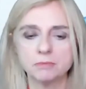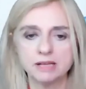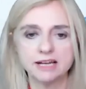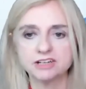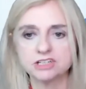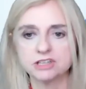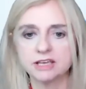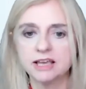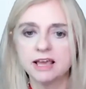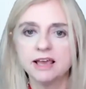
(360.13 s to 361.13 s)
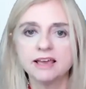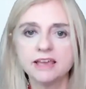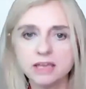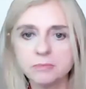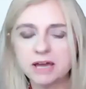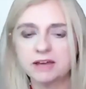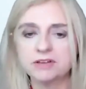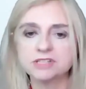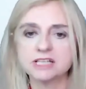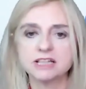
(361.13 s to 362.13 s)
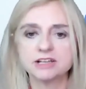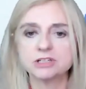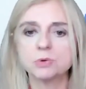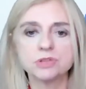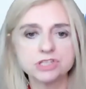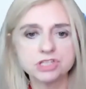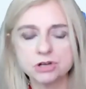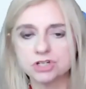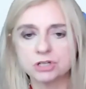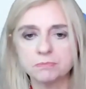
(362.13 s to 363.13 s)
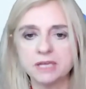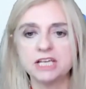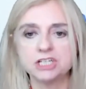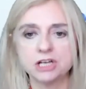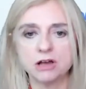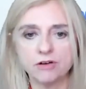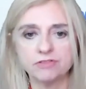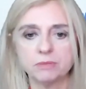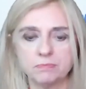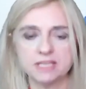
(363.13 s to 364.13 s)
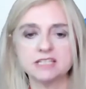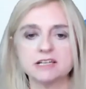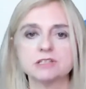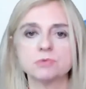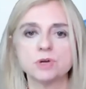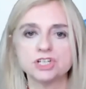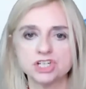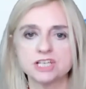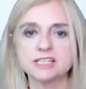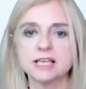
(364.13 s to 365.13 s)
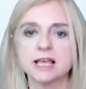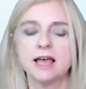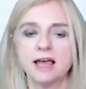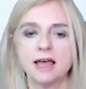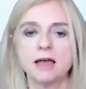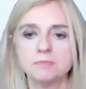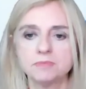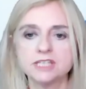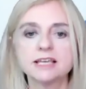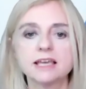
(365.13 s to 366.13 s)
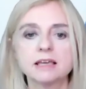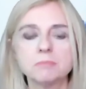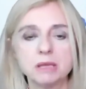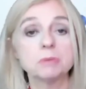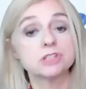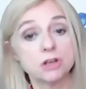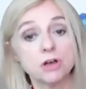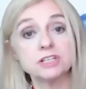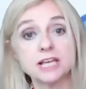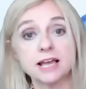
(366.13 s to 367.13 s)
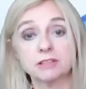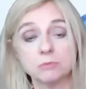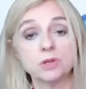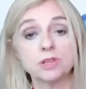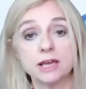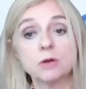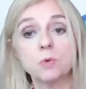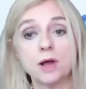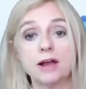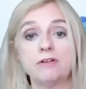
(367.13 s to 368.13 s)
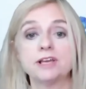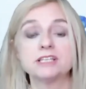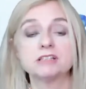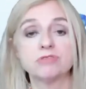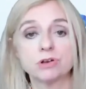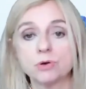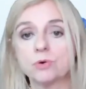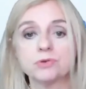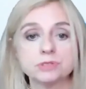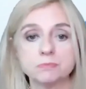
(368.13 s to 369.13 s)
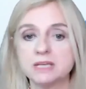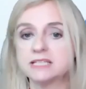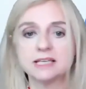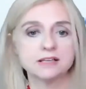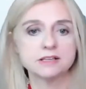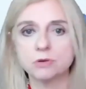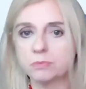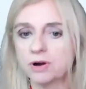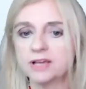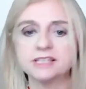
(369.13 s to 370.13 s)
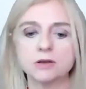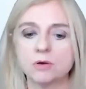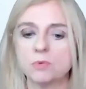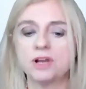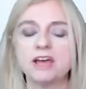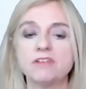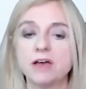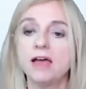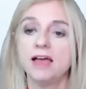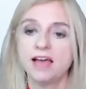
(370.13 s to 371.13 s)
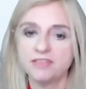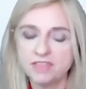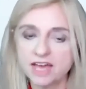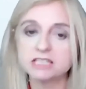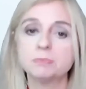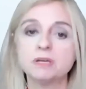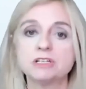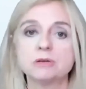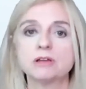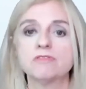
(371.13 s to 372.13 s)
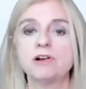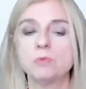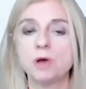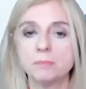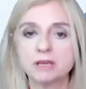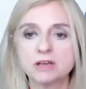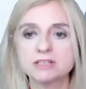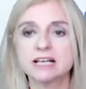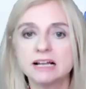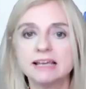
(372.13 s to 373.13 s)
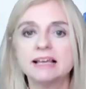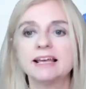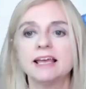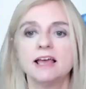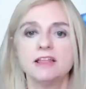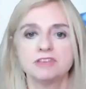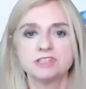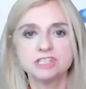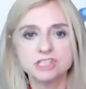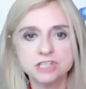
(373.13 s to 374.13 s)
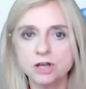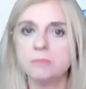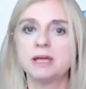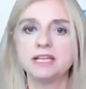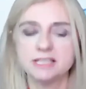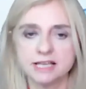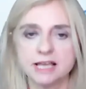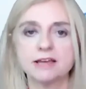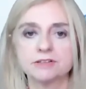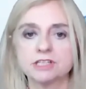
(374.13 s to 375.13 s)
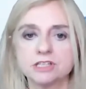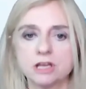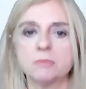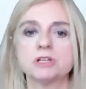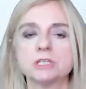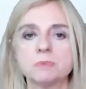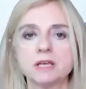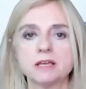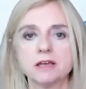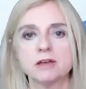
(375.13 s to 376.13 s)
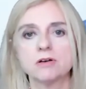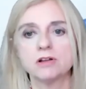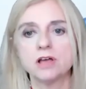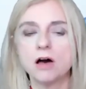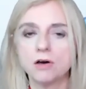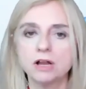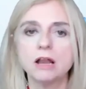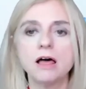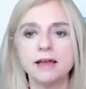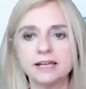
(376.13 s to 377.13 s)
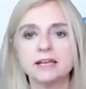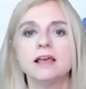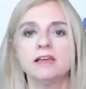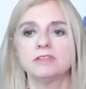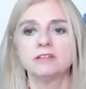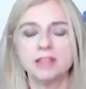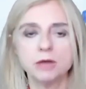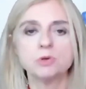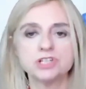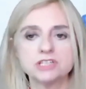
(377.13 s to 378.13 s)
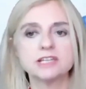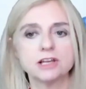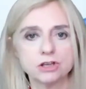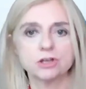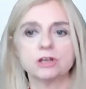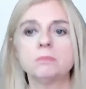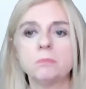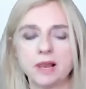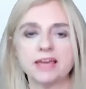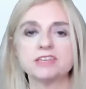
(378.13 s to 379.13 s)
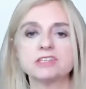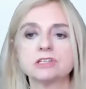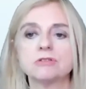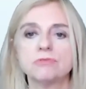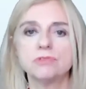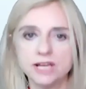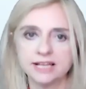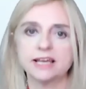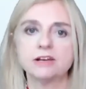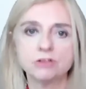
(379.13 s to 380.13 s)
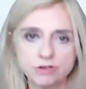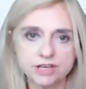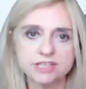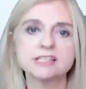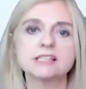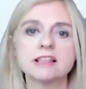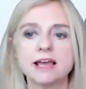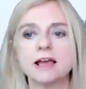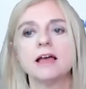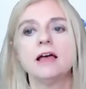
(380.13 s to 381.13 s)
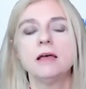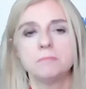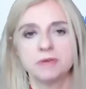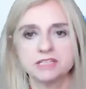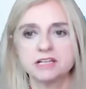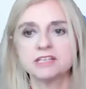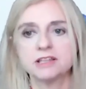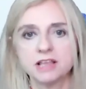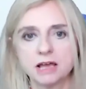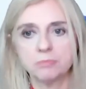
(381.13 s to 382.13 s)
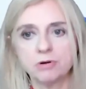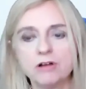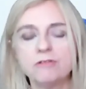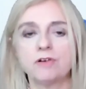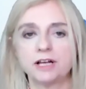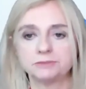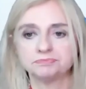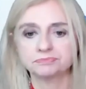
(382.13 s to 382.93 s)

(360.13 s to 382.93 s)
be linked to the emails, it's linked to all the social media of the business, which is um, seeking people to contact them with inquiries for calls, meetings, or pricing or whatever. And that's been doing very well because clearly there's so many sales, so much has been going on online that they were just in a good place to really increase their business and their profile.